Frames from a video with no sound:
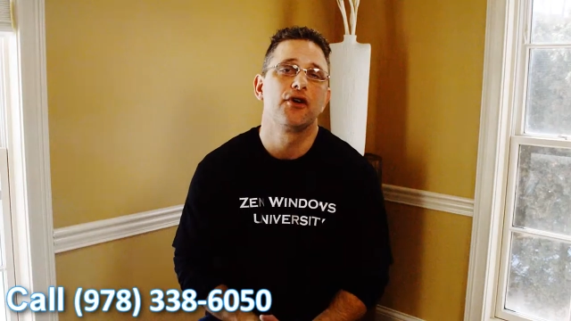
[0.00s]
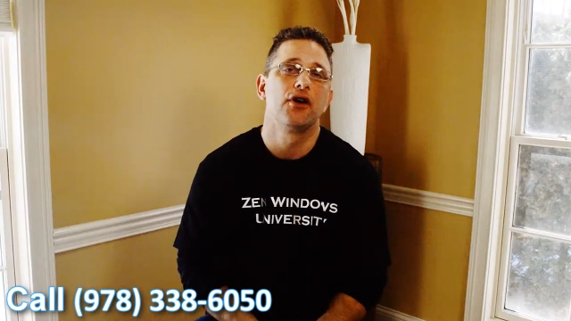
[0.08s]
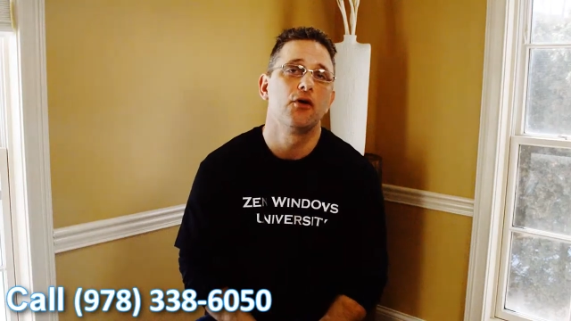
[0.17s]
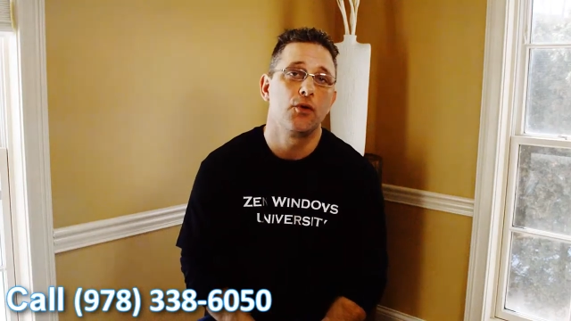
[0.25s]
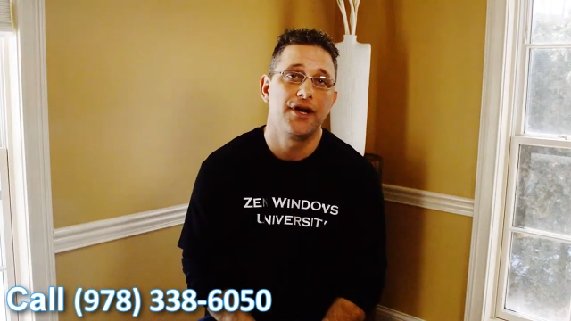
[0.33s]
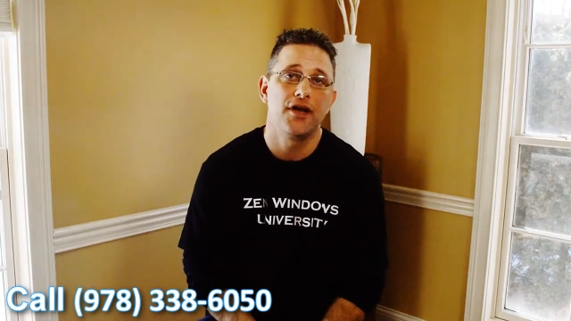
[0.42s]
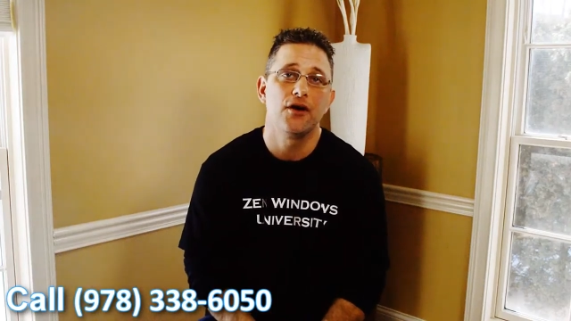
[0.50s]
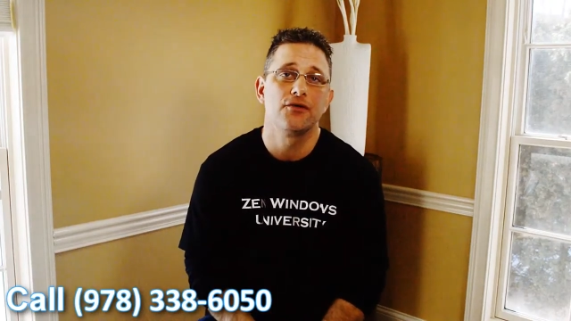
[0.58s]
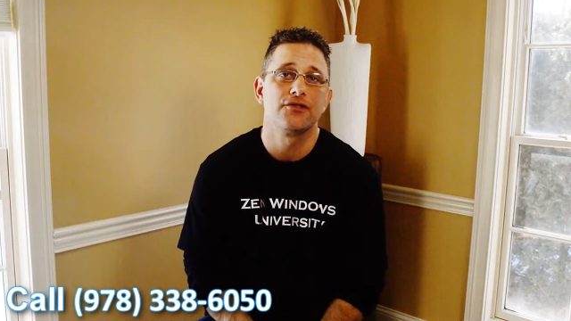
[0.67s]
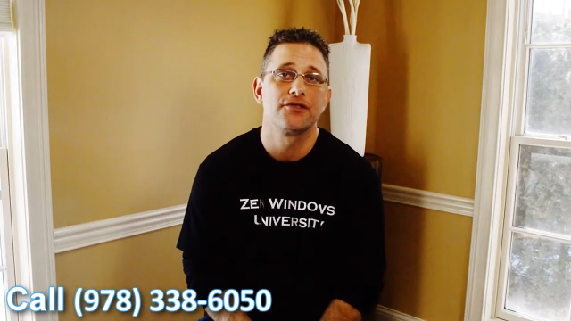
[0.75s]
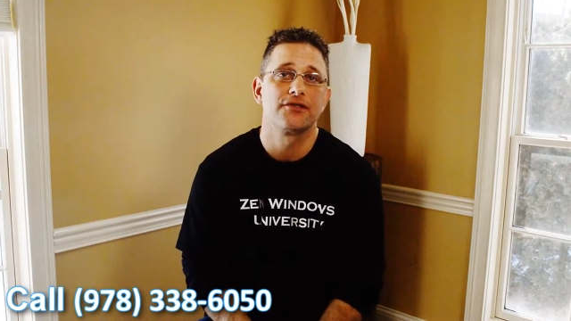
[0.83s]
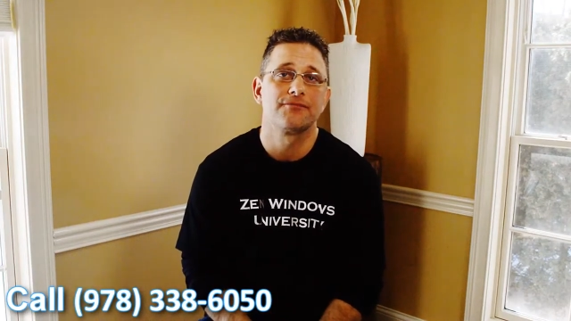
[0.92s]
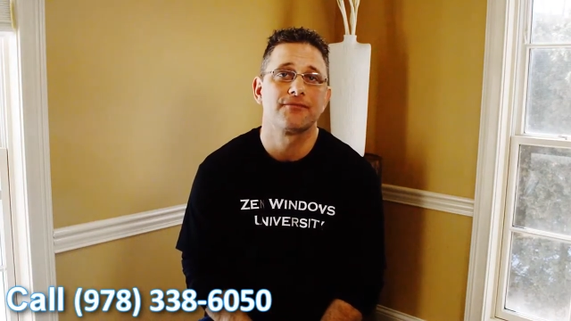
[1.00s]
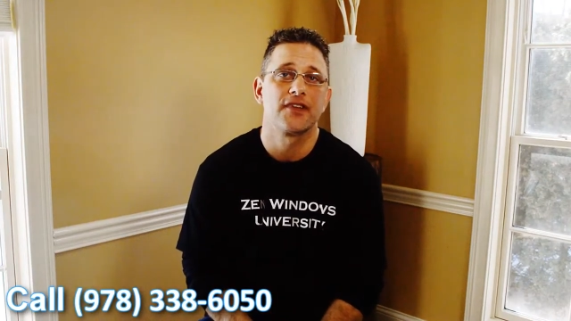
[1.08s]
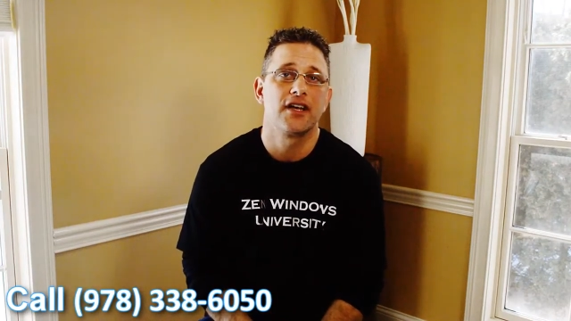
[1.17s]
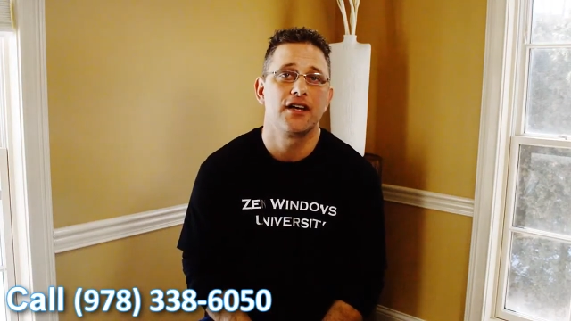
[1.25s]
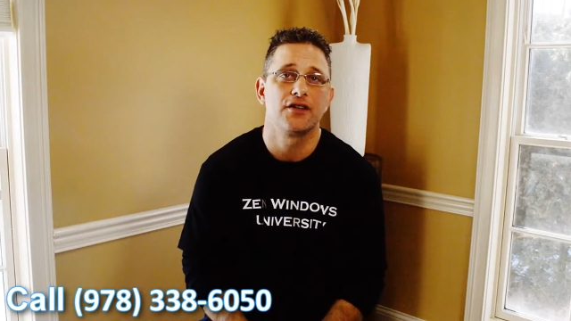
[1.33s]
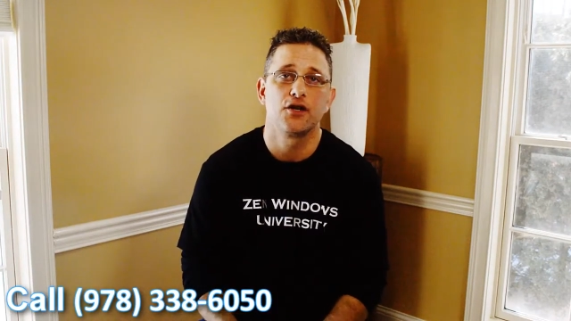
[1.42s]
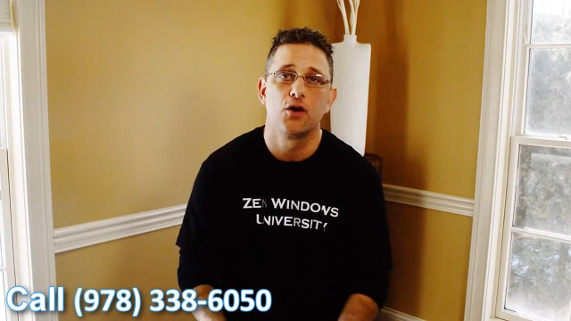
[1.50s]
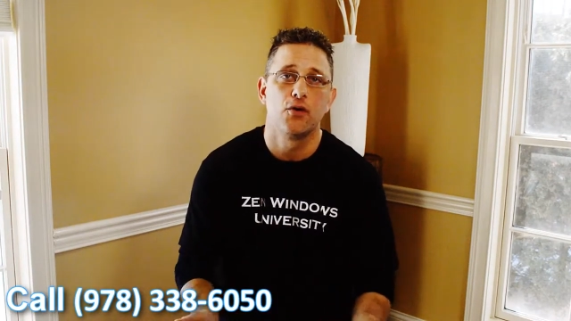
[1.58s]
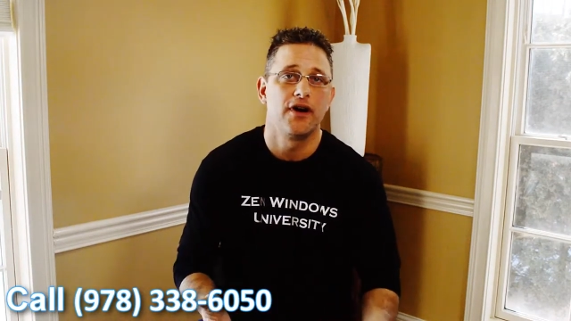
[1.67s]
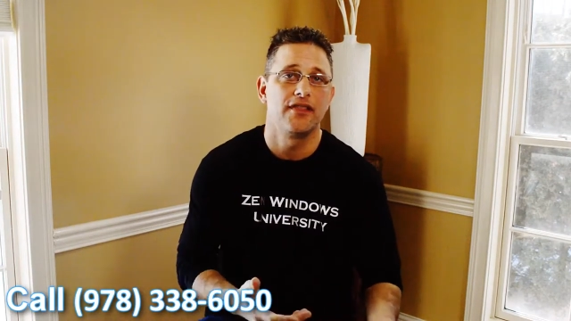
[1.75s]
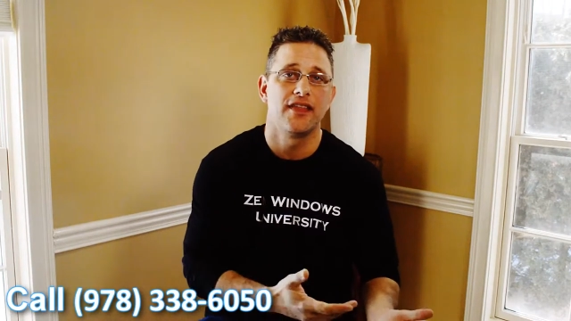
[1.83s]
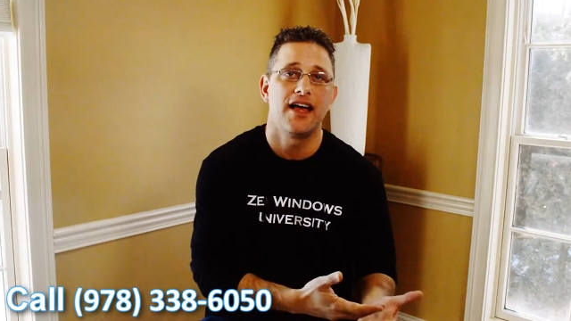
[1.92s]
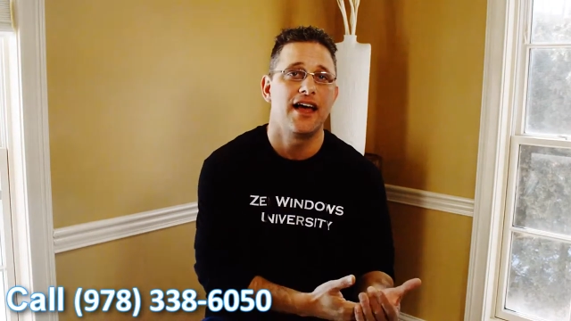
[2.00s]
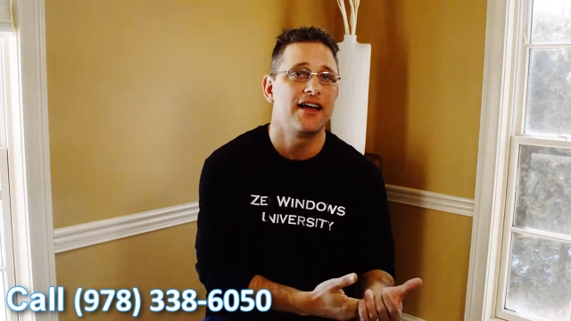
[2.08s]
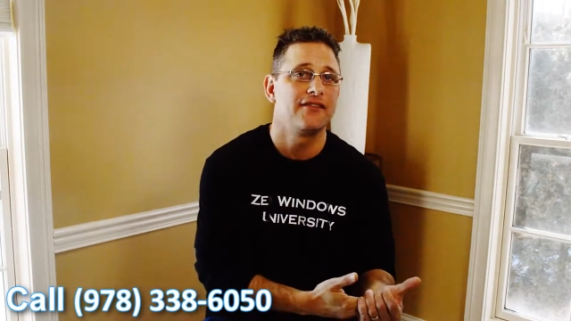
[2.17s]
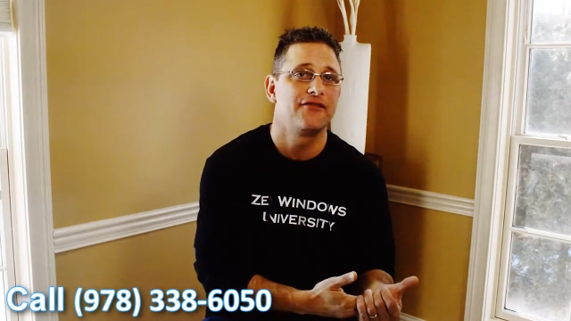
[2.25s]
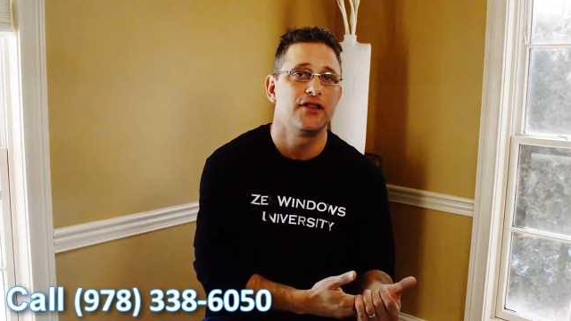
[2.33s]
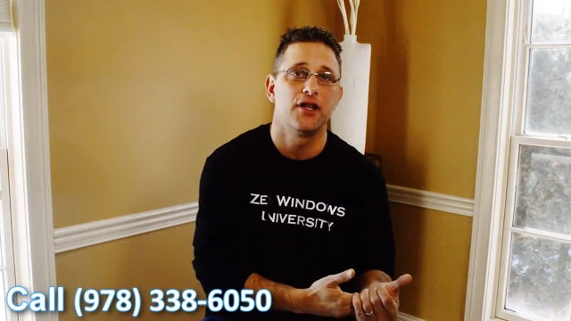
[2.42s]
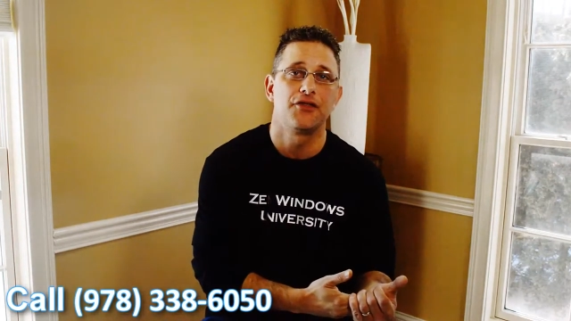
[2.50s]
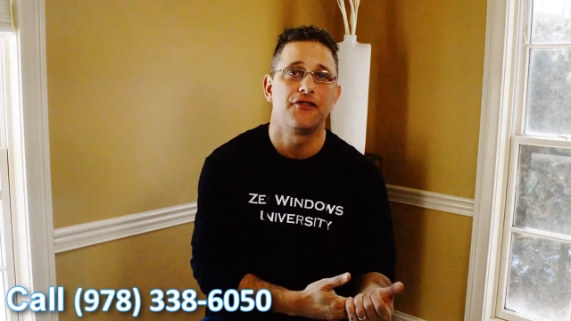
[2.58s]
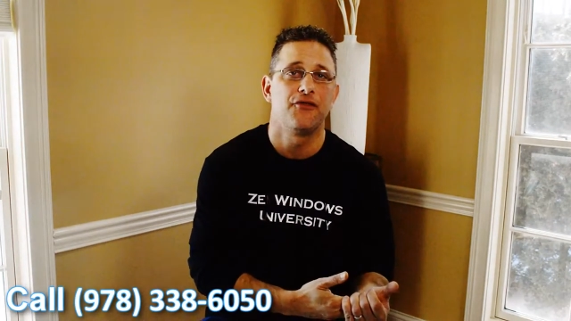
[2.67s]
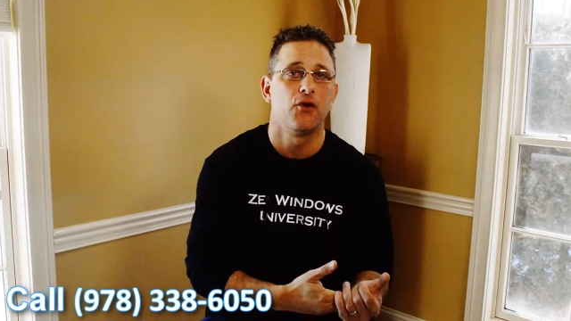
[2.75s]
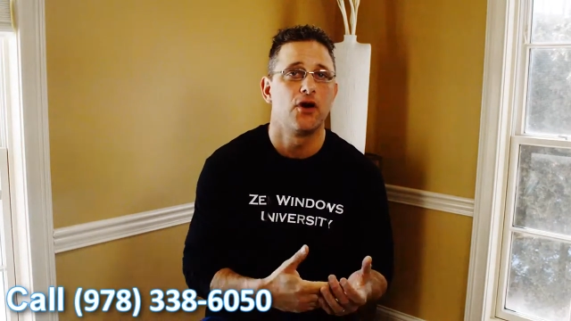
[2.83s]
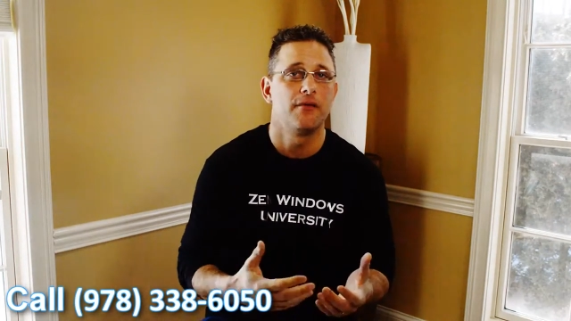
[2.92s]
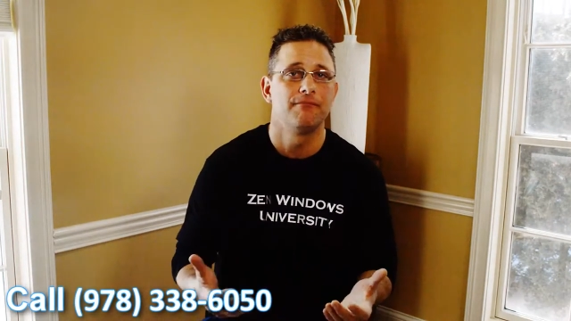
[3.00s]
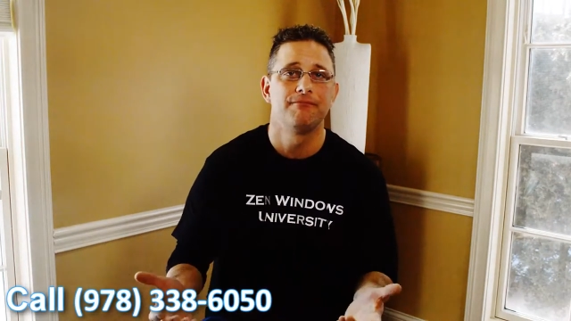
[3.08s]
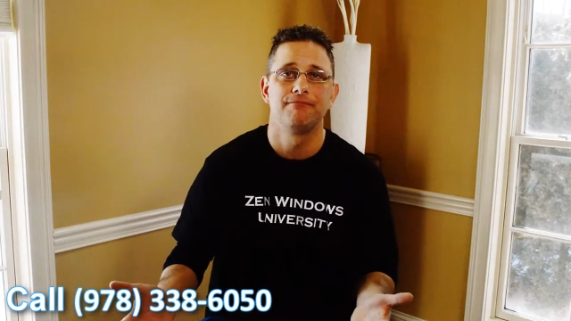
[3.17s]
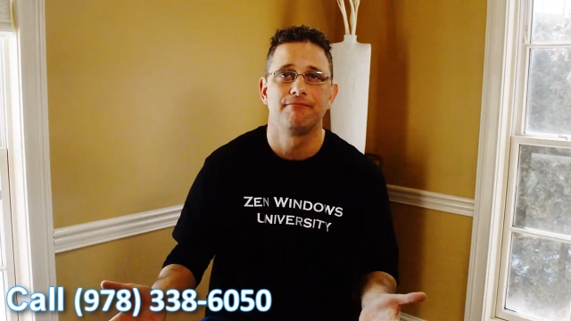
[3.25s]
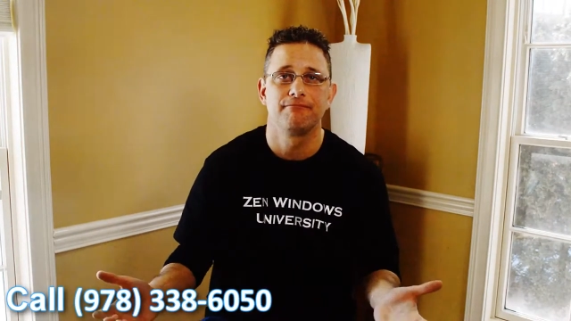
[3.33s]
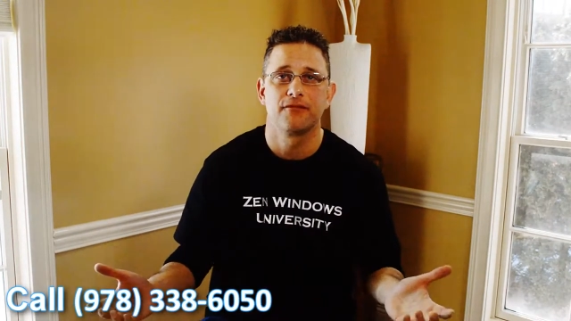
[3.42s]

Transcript: for windows, uh, you go online, fill out the form,